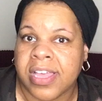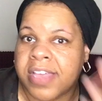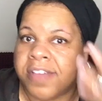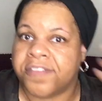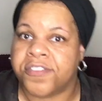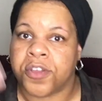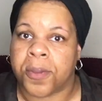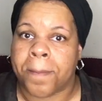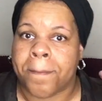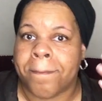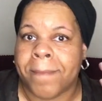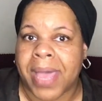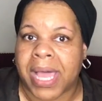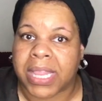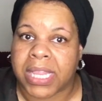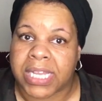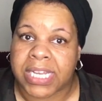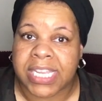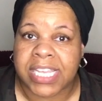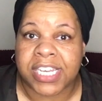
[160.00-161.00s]
if your
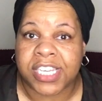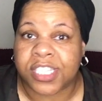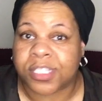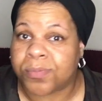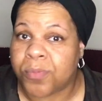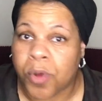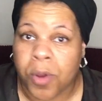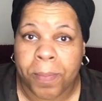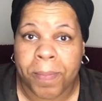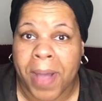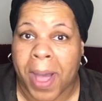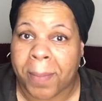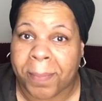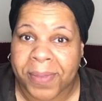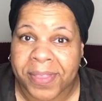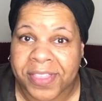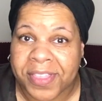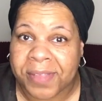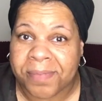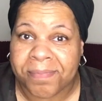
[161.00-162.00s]
melanin is more
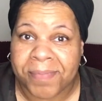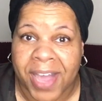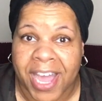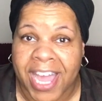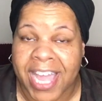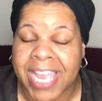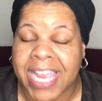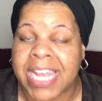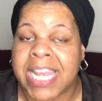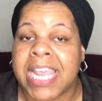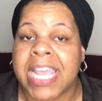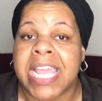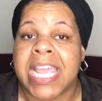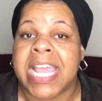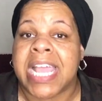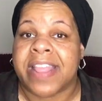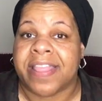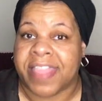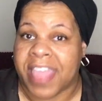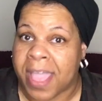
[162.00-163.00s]
popping than mine,
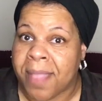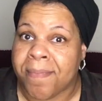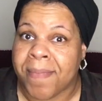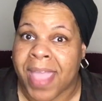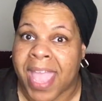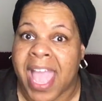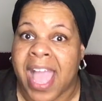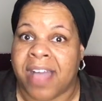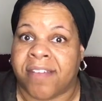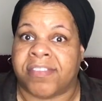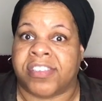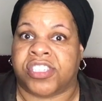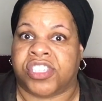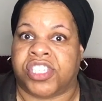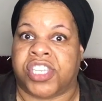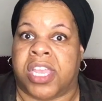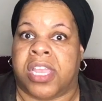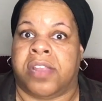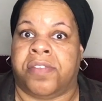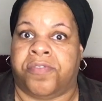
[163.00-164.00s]
they may have a
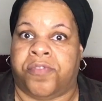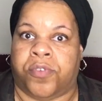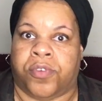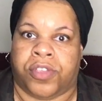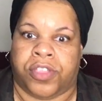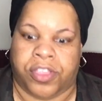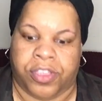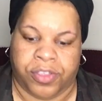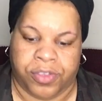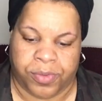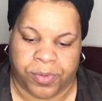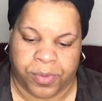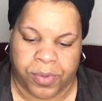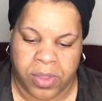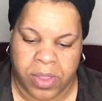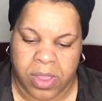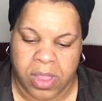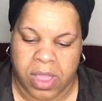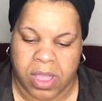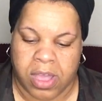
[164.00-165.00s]
shade for you,
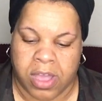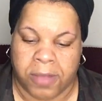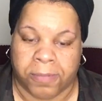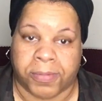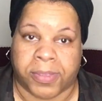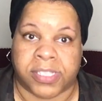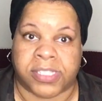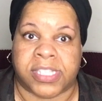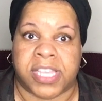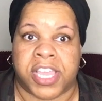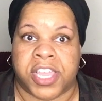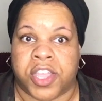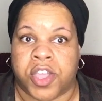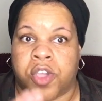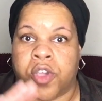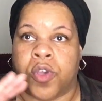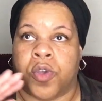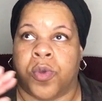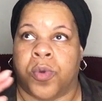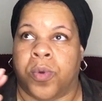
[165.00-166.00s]
because they
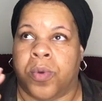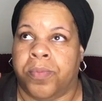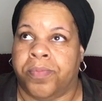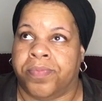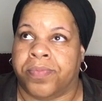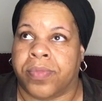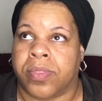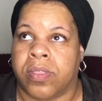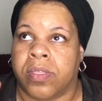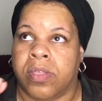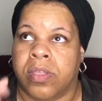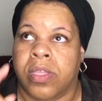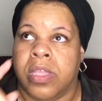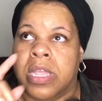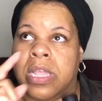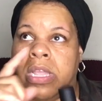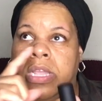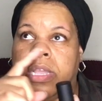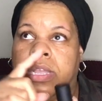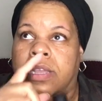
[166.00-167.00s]
go.
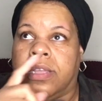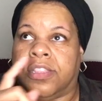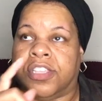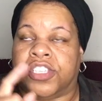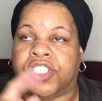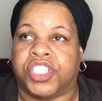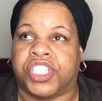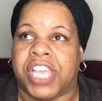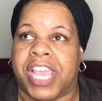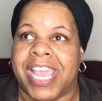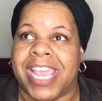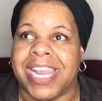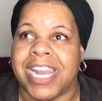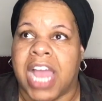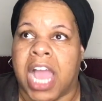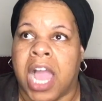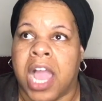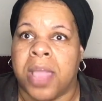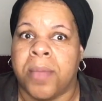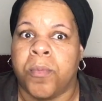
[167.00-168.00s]
The shade
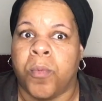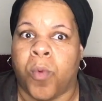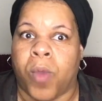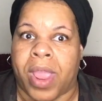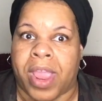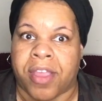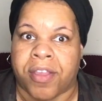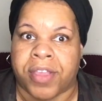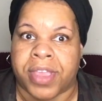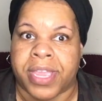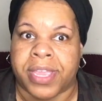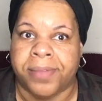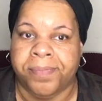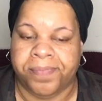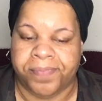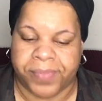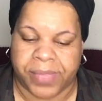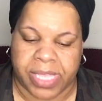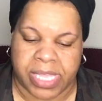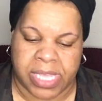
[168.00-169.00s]
I'm wearing
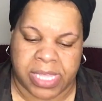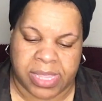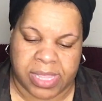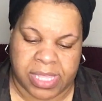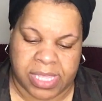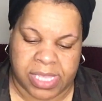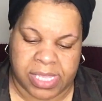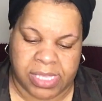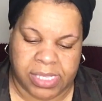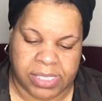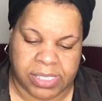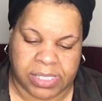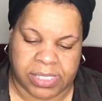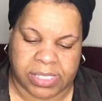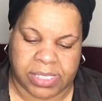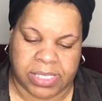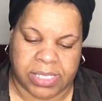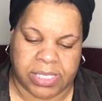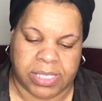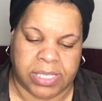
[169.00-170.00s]
in
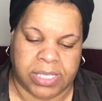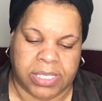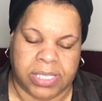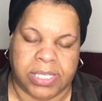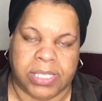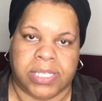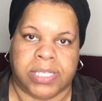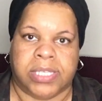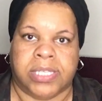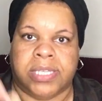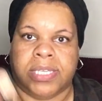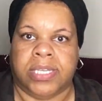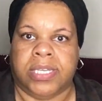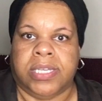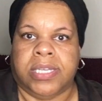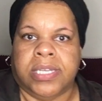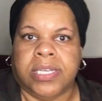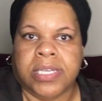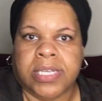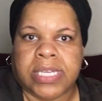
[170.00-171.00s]
this
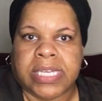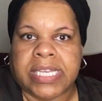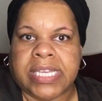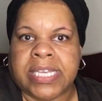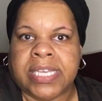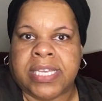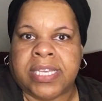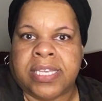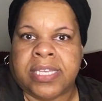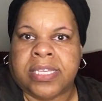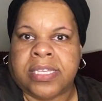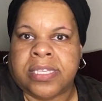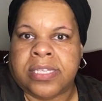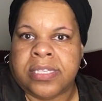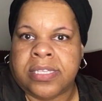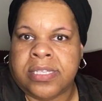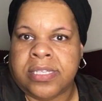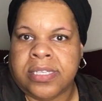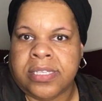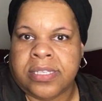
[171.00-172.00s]

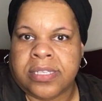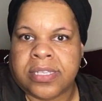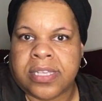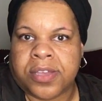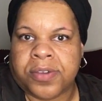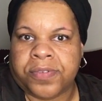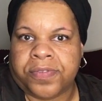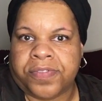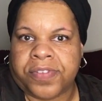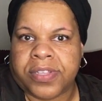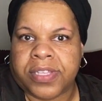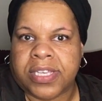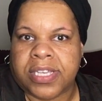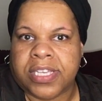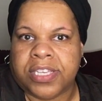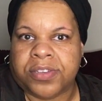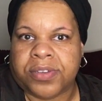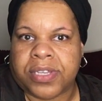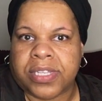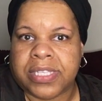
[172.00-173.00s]
is, hopefully
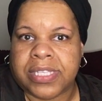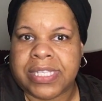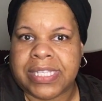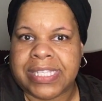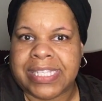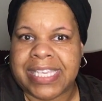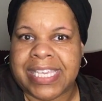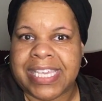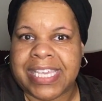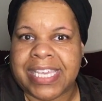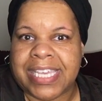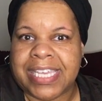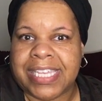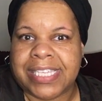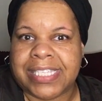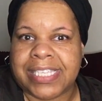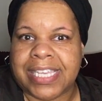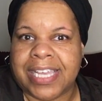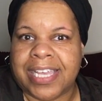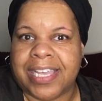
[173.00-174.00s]
you can see
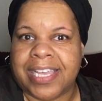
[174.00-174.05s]
it.